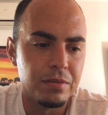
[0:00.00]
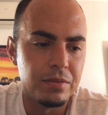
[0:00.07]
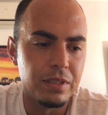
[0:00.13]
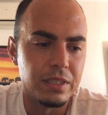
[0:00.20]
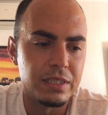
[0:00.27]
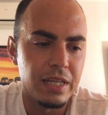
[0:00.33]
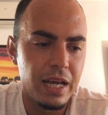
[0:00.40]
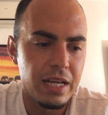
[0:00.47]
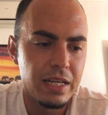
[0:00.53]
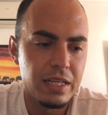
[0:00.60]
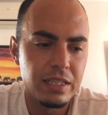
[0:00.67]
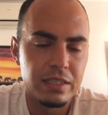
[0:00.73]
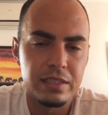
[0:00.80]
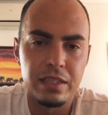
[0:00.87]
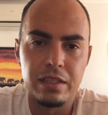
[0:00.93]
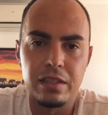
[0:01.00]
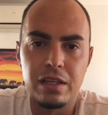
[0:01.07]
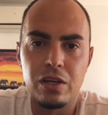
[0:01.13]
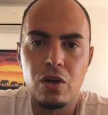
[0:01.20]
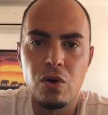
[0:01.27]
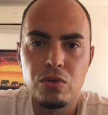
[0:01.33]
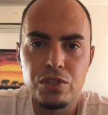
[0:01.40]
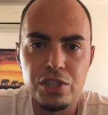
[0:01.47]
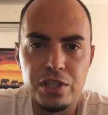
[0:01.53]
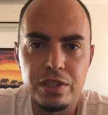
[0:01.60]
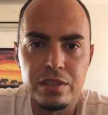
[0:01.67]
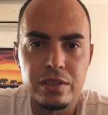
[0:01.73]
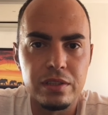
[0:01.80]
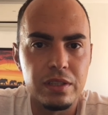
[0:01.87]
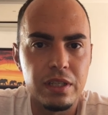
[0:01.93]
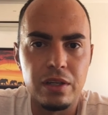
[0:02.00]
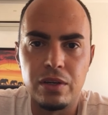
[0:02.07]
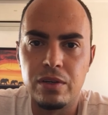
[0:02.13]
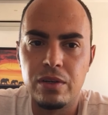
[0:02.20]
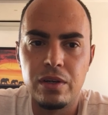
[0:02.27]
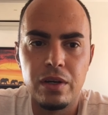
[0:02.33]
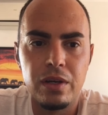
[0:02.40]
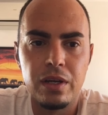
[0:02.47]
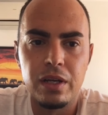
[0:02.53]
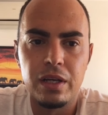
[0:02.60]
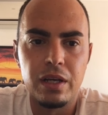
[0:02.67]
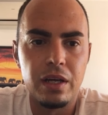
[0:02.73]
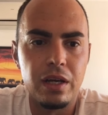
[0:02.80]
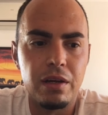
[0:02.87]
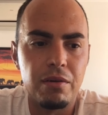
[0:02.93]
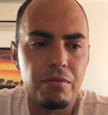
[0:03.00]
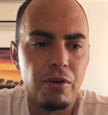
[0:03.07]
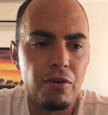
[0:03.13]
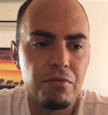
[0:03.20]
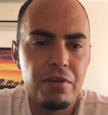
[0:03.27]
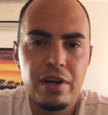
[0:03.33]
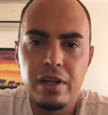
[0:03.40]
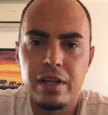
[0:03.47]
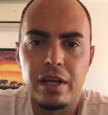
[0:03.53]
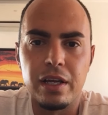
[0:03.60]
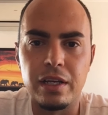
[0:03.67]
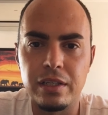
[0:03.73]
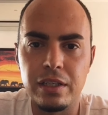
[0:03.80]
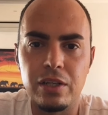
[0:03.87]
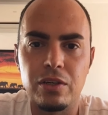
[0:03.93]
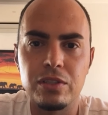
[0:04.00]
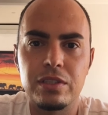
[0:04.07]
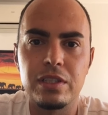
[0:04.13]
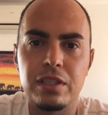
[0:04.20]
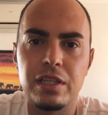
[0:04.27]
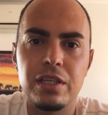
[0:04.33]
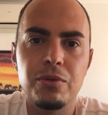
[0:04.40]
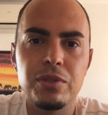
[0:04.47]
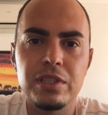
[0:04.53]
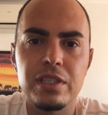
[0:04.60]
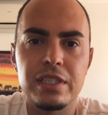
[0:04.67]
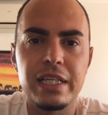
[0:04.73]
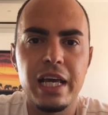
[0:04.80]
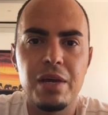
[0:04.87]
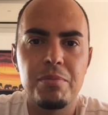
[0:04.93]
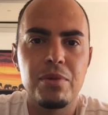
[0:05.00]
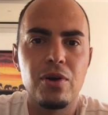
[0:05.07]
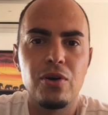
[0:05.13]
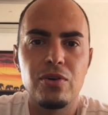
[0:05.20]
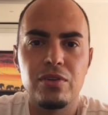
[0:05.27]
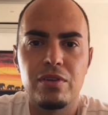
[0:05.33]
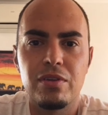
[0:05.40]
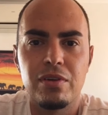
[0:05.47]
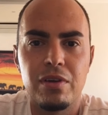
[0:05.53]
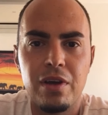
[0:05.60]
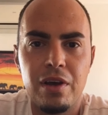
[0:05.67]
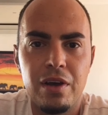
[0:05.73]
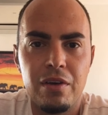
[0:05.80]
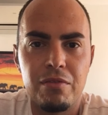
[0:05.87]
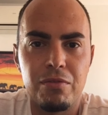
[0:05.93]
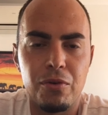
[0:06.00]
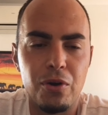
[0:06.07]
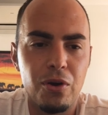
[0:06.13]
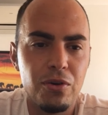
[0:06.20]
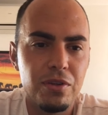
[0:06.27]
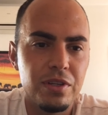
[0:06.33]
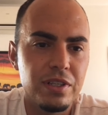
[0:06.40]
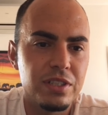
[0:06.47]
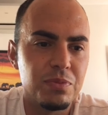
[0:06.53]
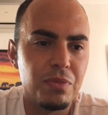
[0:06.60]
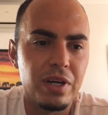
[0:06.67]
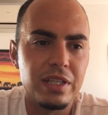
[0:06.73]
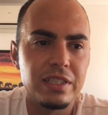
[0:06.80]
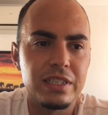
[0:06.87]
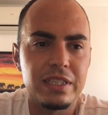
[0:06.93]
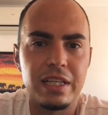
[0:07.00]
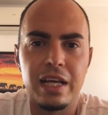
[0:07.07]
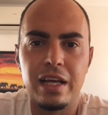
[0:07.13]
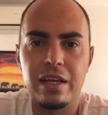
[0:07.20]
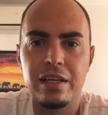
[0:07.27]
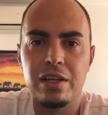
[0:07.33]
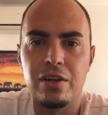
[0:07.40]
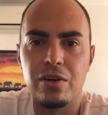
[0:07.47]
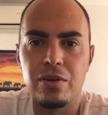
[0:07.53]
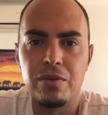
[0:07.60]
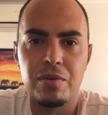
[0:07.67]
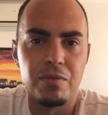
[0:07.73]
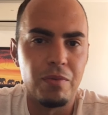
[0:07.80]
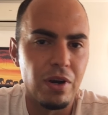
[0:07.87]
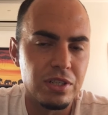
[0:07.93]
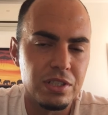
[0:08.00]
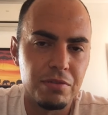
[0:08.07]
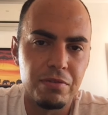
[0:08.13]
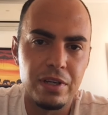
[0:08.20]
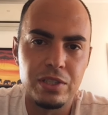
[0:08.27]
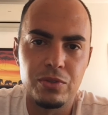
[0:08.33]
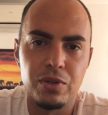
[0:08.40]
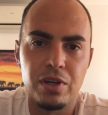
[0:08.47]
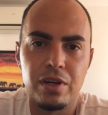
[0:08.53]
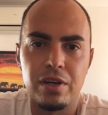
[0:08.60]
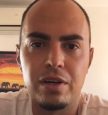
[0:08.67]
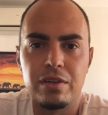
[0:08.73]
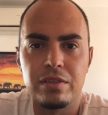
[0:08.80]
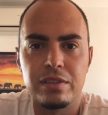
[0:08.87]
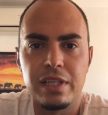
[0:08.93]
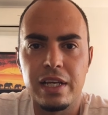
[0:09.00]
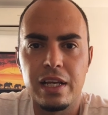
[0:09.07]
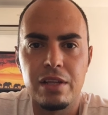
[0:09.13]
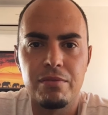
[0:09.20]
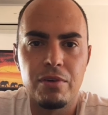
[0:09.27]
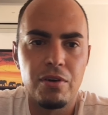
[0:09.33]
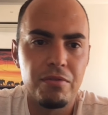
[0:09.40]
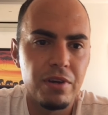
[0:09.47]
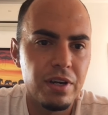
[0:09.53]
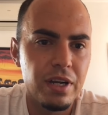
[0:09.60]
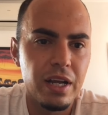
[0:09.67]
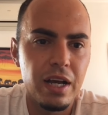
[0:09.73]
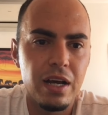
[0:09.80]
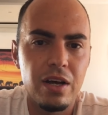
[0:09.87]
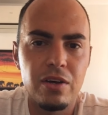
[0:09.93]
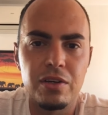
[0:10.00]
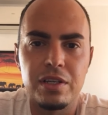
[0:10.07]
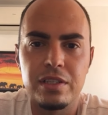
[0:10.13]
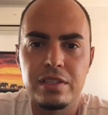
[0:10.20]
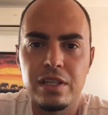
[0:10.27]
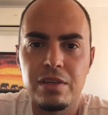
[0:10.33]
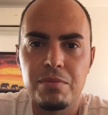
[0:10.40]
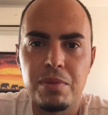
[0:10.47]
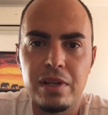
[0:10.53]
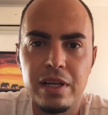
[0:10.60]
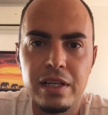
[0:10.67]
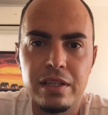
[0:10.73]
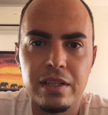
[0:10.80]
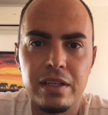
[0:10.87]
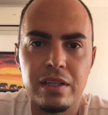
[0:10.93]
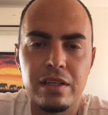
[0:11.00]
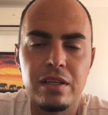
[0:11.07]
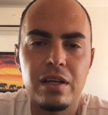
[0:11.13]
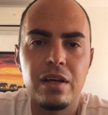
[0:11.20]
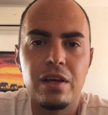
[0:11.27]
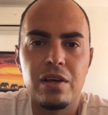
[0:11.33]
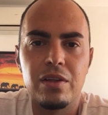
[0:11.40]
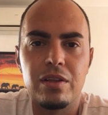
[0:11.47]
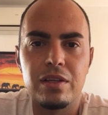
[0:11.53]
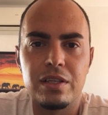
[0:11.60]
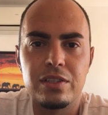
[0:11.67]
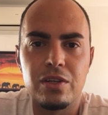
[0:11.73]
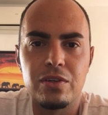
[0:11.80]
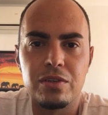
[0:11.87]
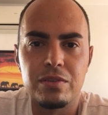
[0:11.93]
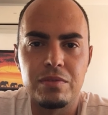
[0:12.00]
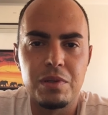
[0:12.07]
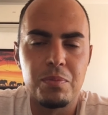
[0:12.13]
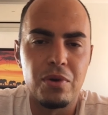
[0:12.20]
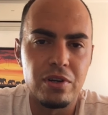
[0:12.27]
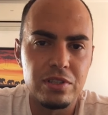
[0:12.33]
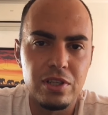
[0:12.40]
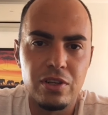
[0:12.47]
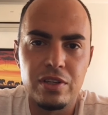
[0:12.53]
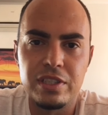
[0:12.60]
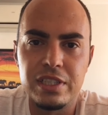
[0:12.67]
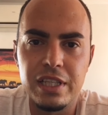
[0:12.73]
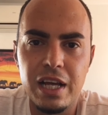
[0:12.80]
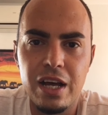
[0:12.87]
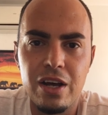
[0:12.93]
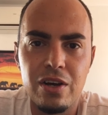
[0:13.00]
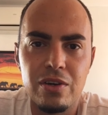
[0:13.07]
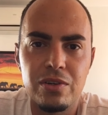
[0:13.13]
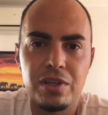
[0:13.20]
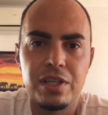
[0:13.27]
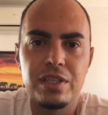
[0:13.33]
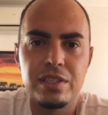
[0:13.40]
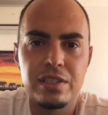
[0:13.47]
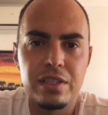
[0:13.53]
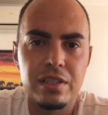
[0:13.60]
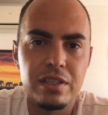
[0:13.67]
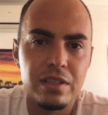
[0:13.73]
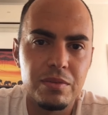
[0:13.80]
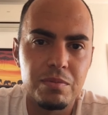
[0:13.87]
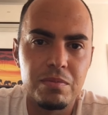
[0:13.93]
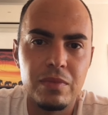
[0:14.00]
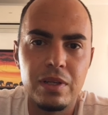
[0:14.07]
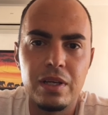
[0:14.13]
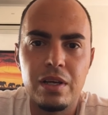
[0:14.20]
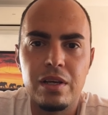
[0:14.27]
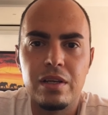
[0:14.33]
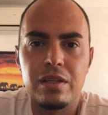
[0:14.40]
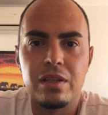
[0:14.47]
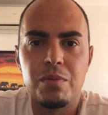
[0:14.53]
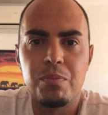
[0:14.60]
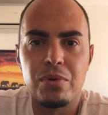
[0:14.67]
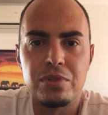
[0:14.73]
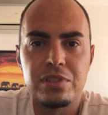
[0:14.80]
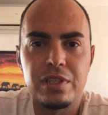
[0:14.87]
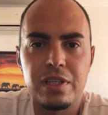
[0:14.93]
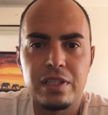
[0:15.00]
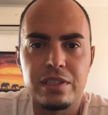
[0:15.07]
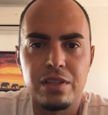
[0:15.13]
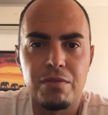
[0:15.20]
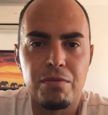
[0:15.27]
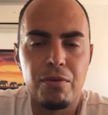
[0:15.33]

the signings, the, the coaches, you know, um, Valverde, you know, he was the scapegoat for all these months that you know Barca fans were saying Valverde out, he's not playing the you know the Barcelona style, he's the the person that's at